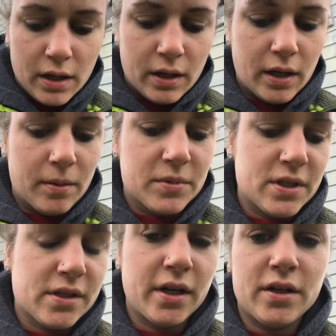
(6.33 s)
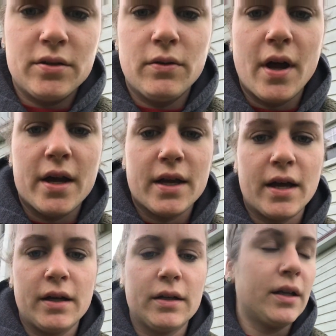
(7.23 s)
Um, since I didn't do that
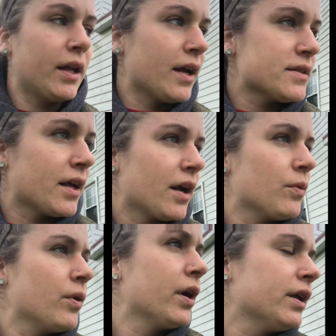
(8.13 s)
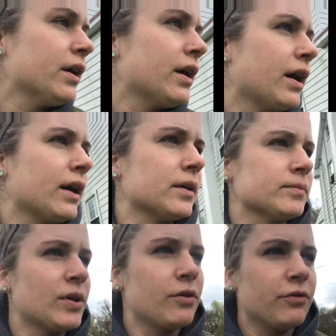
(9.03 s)
yet, and I said I would.
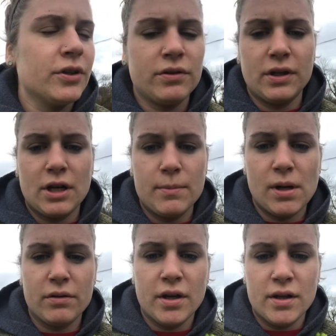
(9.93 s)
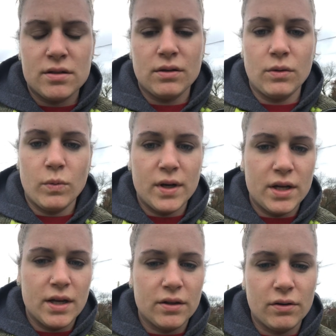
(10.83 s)
Um, hopefully you can hear me alright. It's a little
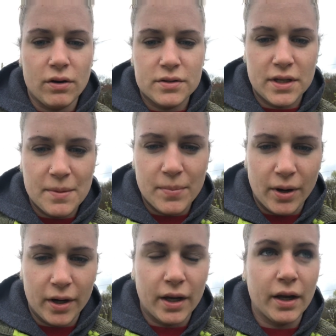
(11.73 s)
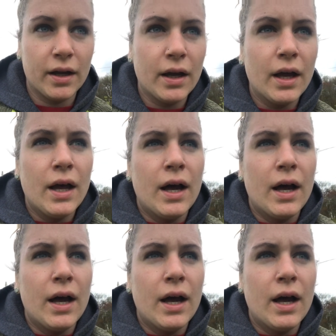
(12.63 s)
windy and the dogs keep barking.